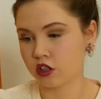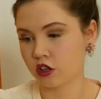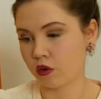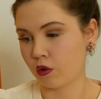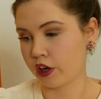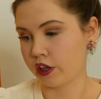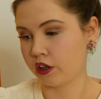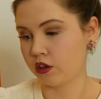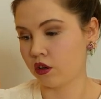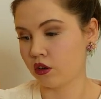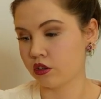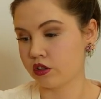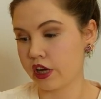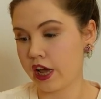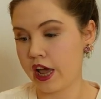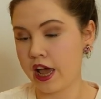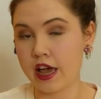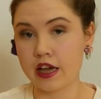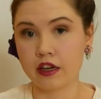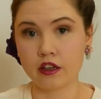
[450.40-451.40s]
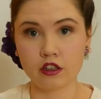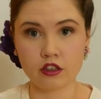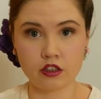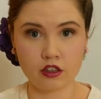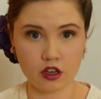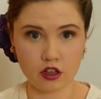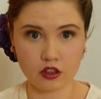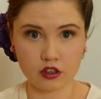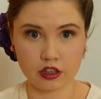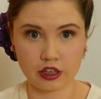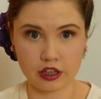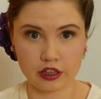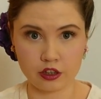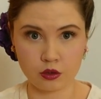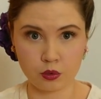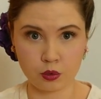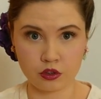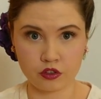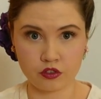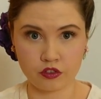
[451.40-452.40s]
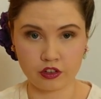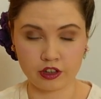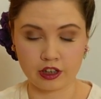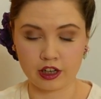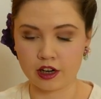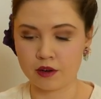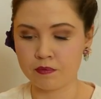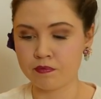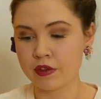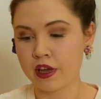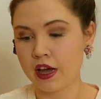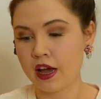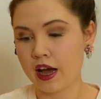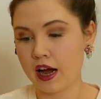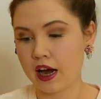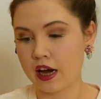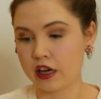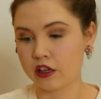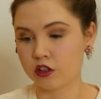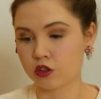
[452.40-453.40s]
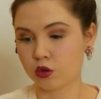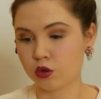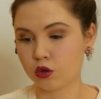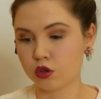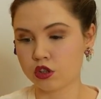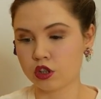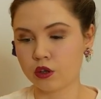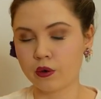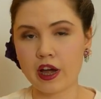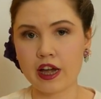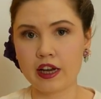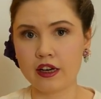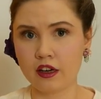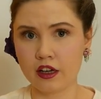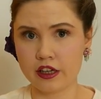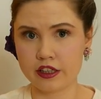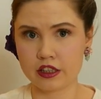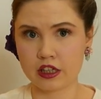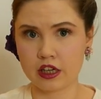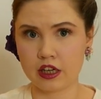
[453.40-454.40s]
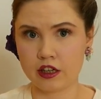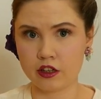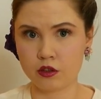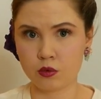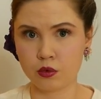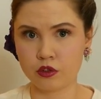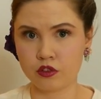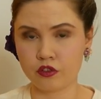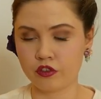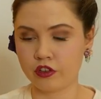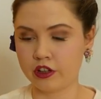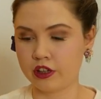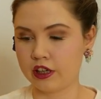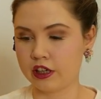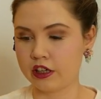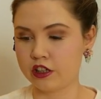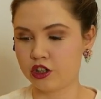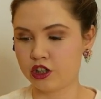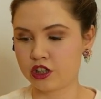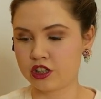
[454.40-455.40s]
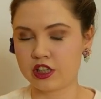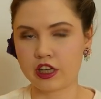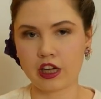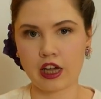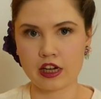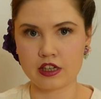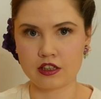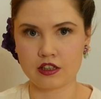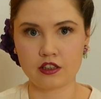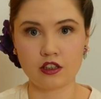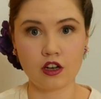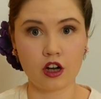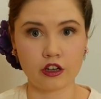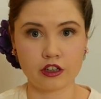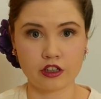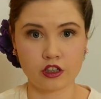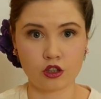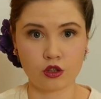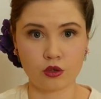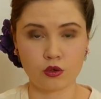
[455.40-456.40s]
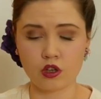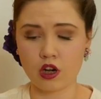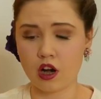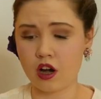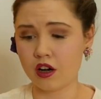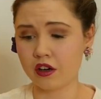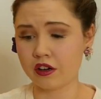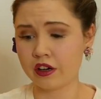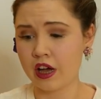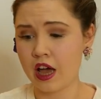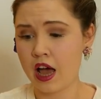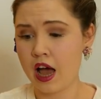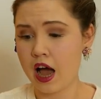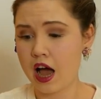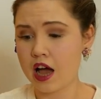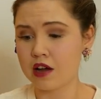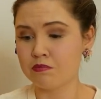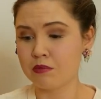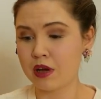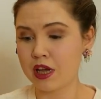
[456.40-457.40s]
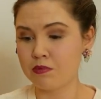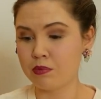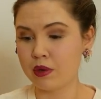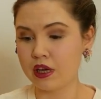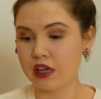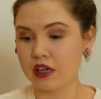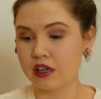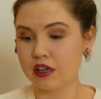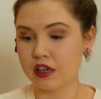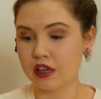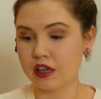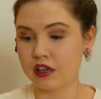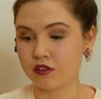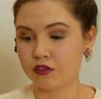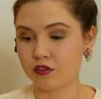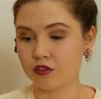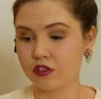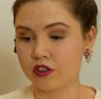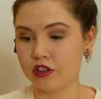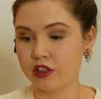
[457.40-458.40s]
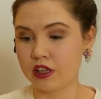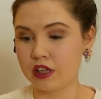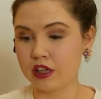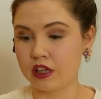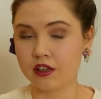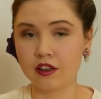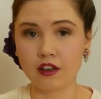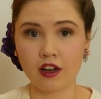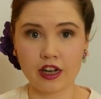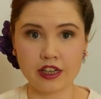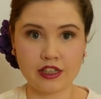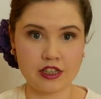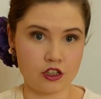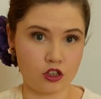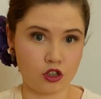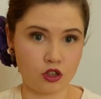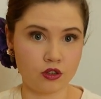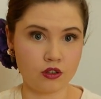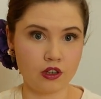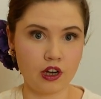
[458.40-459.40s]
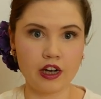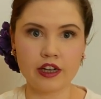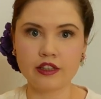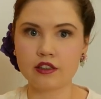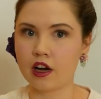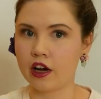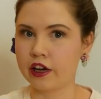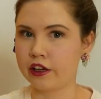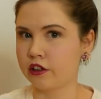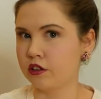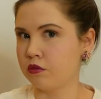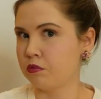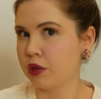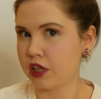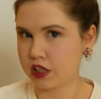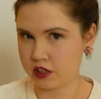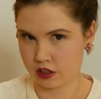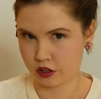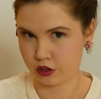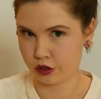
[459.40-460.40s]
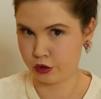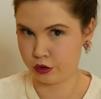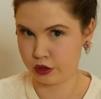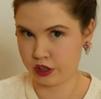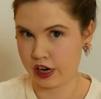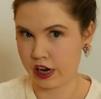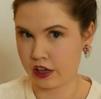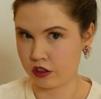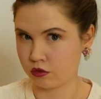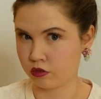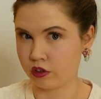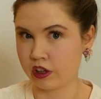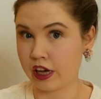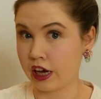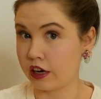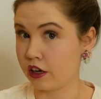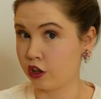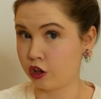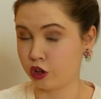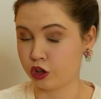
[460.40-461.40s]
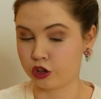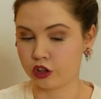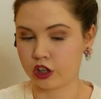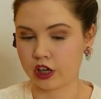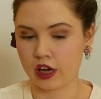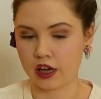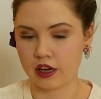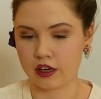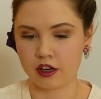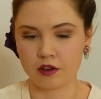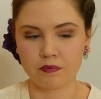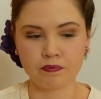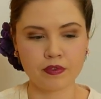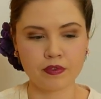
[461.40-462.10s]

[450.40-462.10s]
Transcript: so I got a dark coloured wood filler and also a light coloured wood filler just in case the dark is too dark, and maybe if the light is too light I could mix the two together and get a good colour.